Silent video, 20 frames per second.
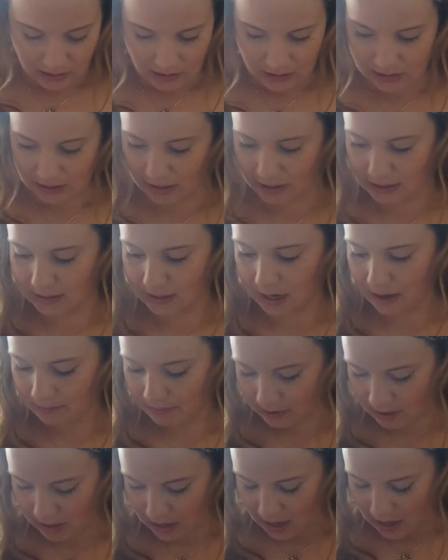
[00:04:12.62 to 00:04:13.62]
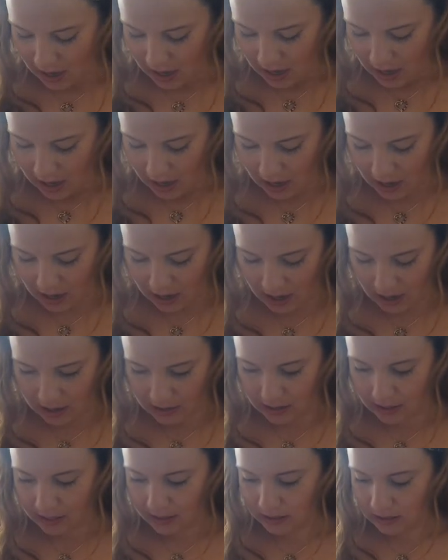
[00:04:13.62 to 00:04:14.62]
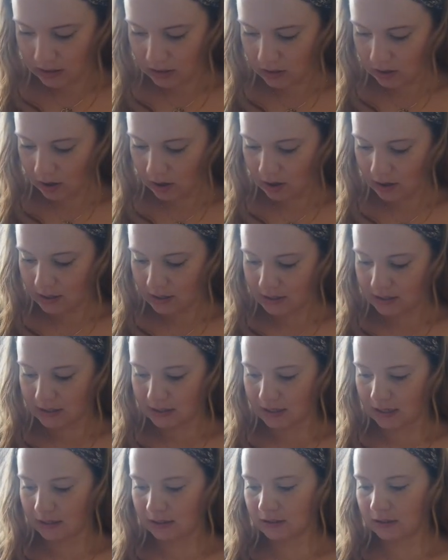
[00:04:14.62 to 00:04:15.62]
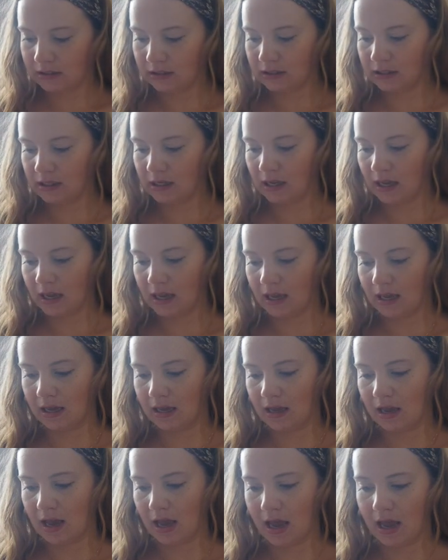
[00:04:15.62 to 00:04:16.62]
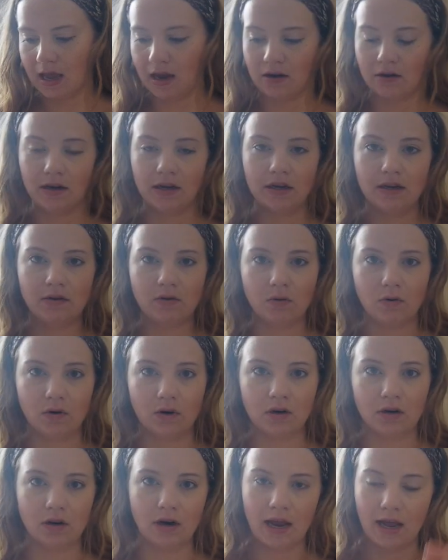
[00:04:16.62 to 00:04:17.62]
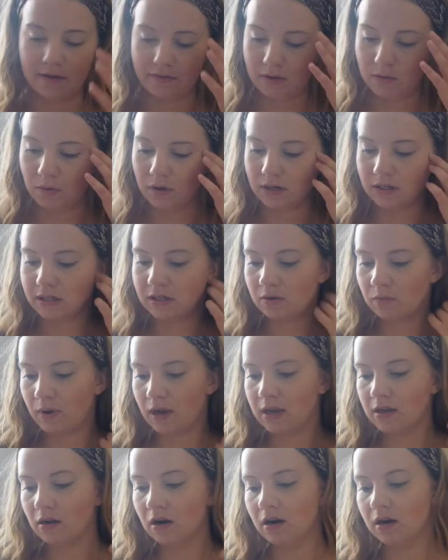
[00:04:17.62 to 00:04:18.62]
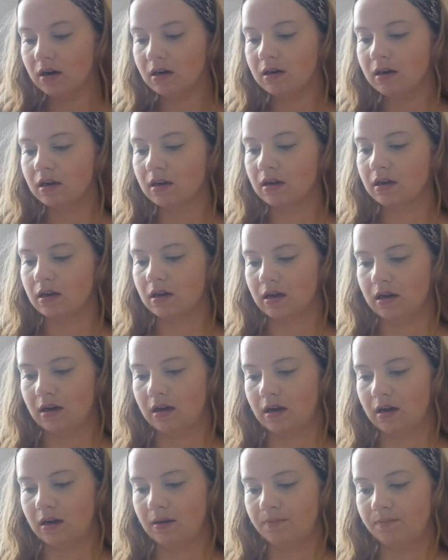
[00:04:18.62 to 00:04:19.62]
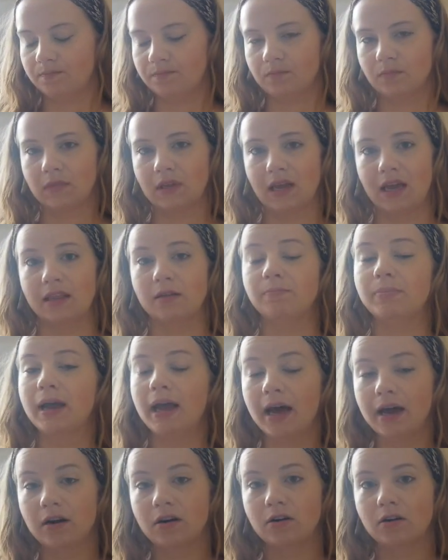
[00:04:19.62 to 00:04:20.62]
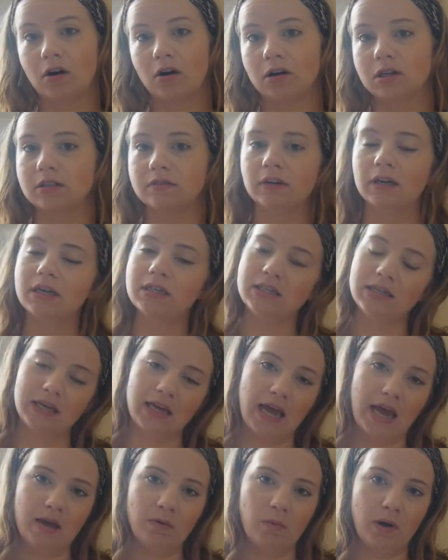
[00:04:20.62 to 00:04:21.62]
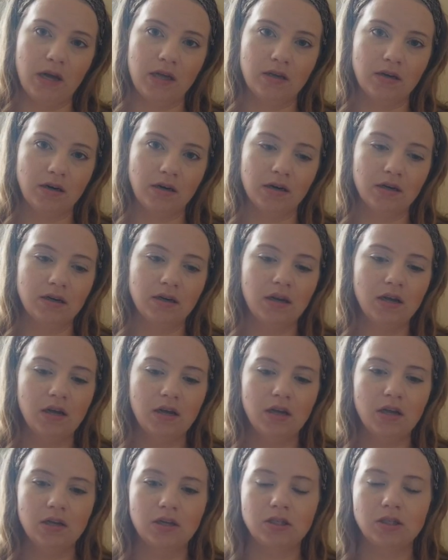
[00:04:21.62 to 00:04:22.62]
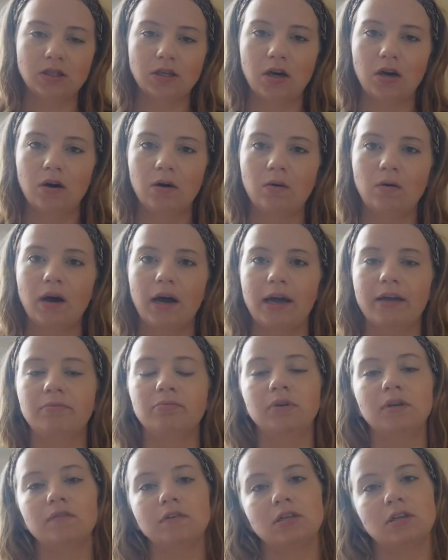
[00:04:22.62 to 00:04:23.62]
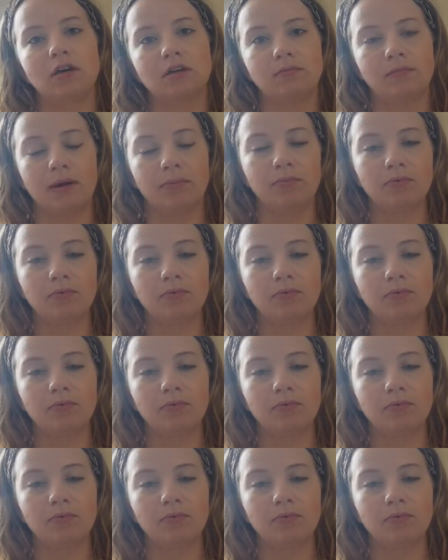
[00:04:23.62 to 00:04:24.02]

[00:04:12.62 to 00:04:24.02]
tank top. And this yarn is technically a Aran or heavy worsted weight yarn. And the pattern calls for a DK weight yarn. So I've talked to my